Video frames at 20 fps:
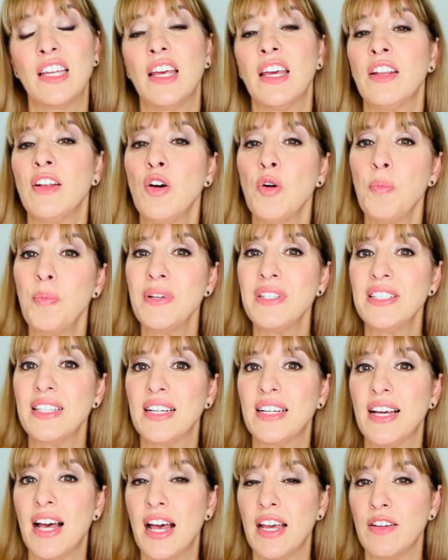opens a
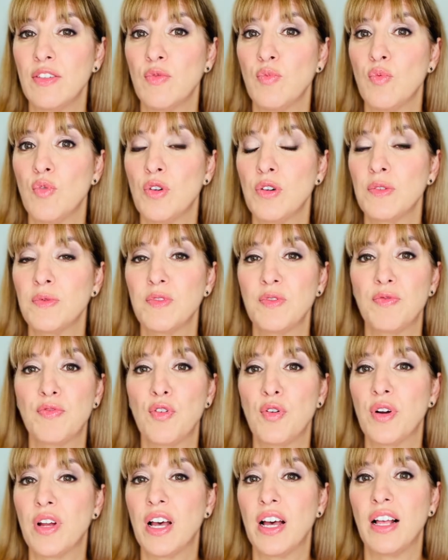kind of worms
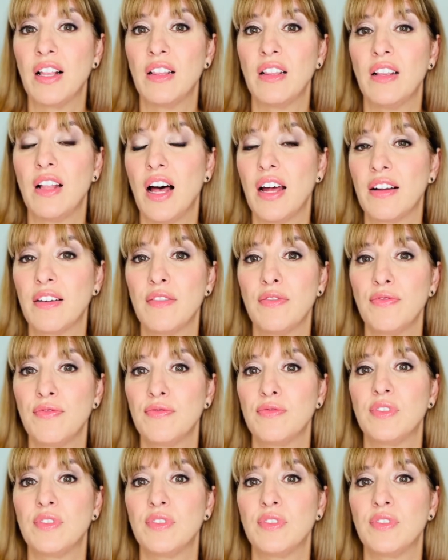for a lot of